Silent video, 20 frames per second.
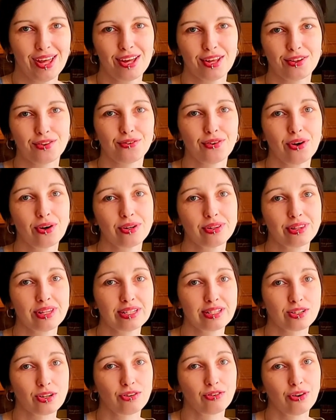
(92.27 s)
Throughout
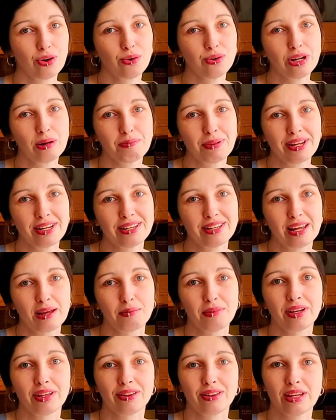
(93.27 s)
this corona
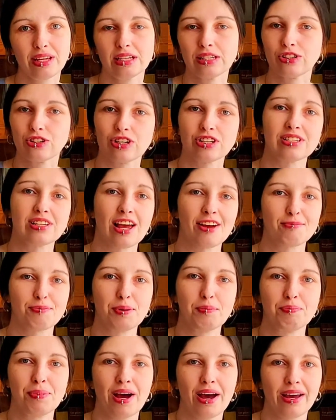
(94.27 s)
pandemic, things just have
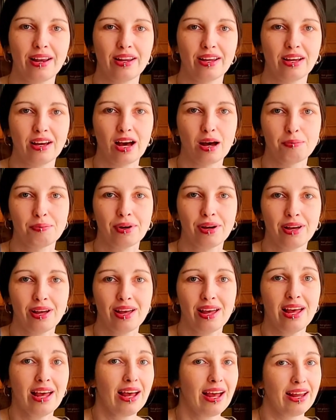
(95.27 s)
been piling up
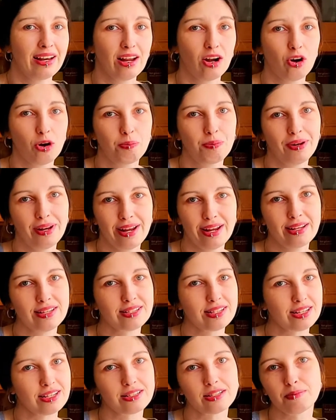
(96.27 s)
and our
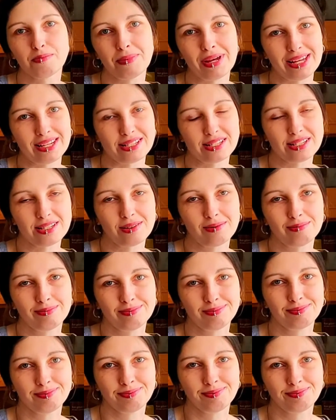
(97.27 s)
place is a mess.
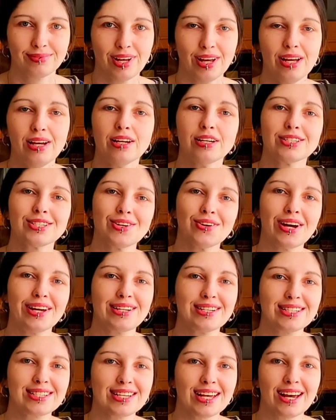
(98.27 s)
So I
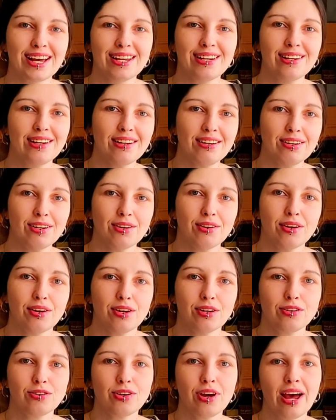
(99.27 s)
decided
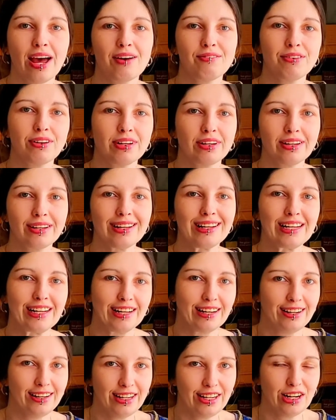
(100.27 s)
to have a little
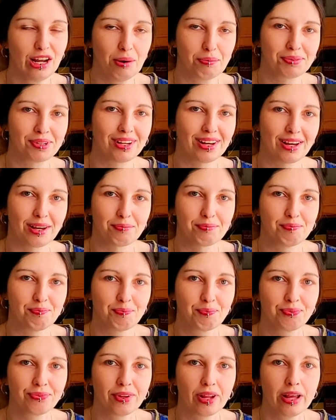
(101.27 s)
cleanup time.
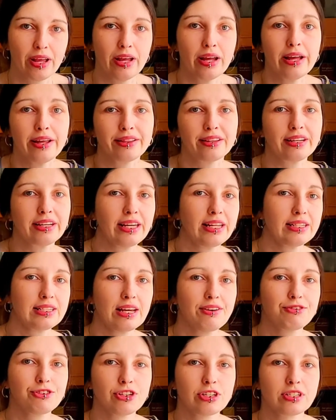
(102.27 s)
The kids
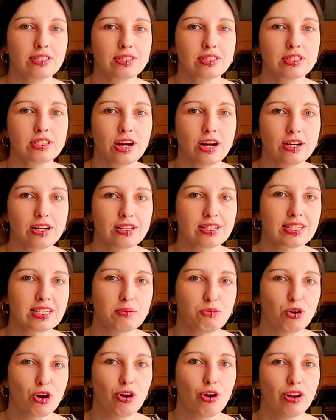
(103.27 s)
have just started
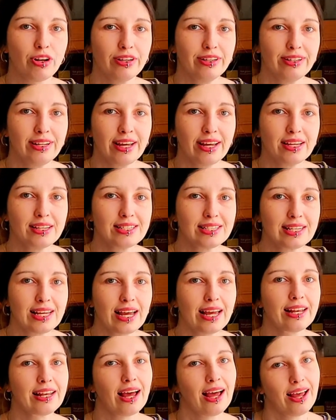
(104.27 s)
summer holidays
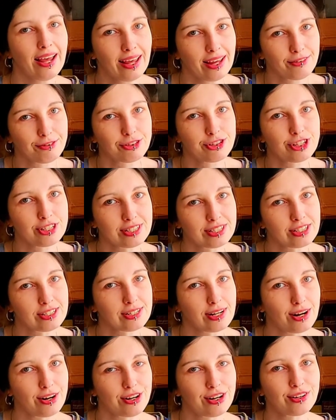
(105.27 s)
and I have just
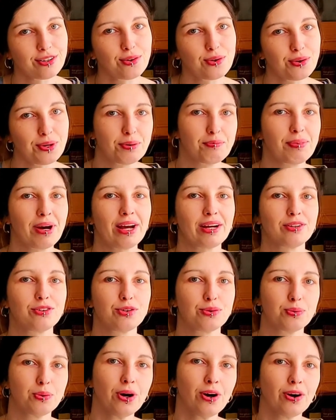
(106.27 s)
started going back
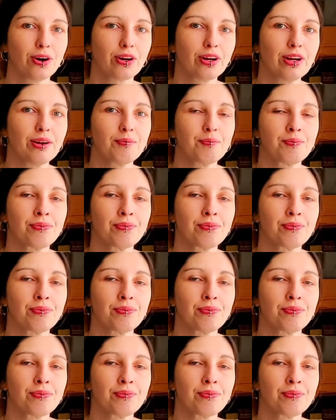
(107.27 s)
to work.